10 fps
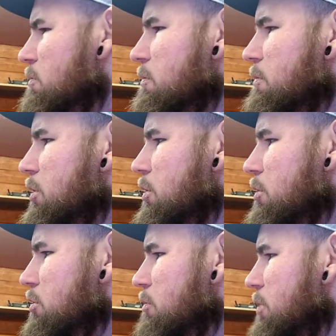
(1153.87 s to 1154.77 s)
I'm
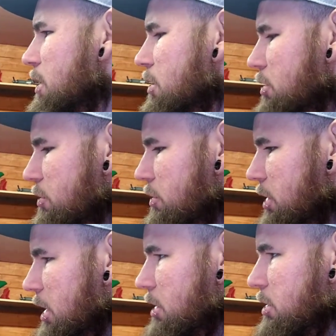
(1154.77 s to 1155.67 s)
contemplating
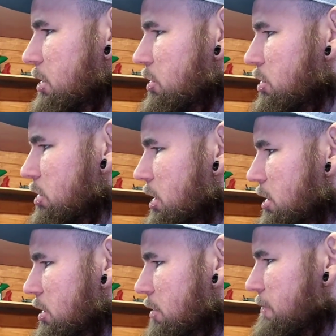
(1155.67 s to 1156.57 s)
doing next is
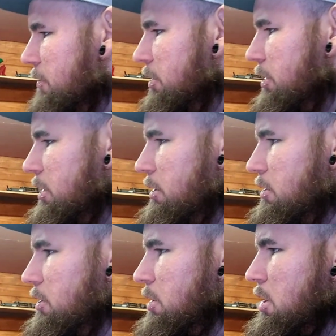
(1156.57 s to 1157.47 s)

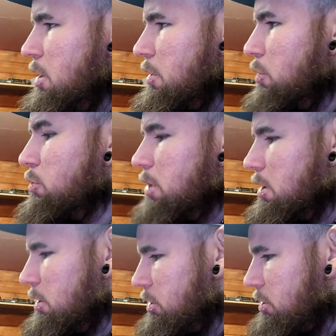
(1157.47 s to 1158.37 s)
converting all the
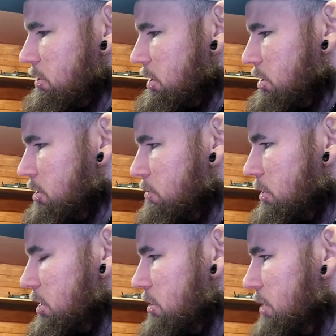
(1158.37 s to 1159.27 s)
lights on this. I
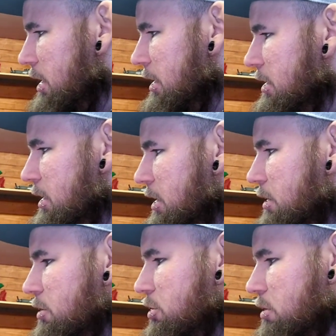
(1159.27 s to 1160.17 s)
want to go
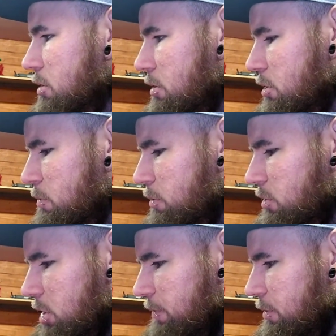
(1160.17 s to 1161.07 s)
LED to try and
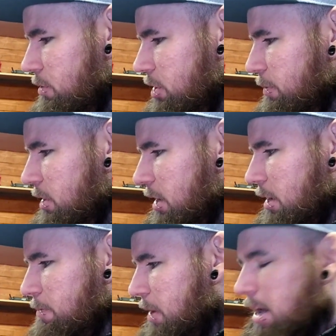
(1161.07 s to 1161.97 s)
compensate for some of that
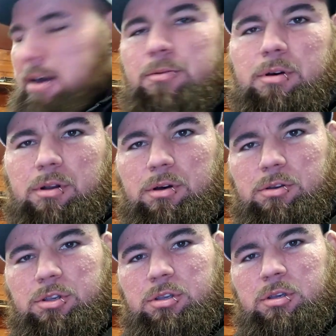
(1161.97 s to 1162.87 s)
power
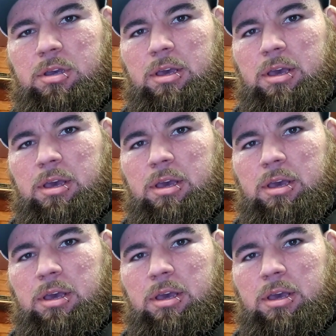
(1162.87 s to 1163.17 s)
loss,